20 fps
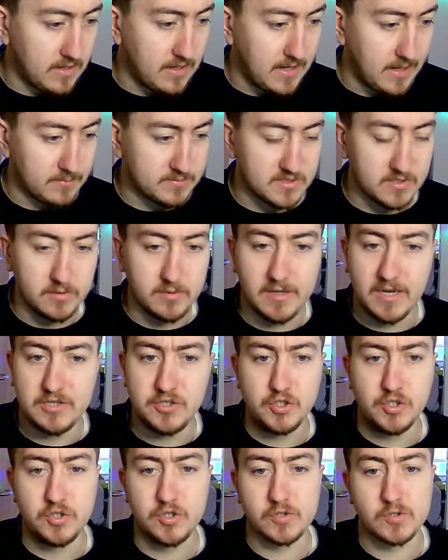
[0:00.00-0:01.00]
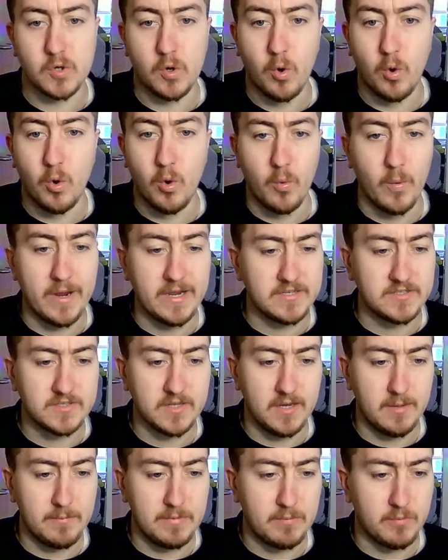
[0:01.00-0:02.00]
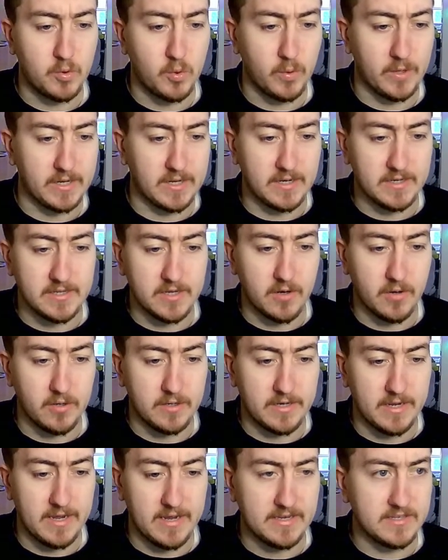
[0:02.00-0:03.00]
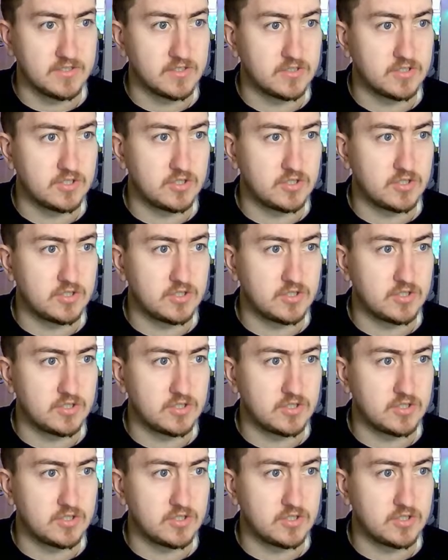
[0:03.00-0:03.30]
Absolute legend as always. So let me quickly go and get his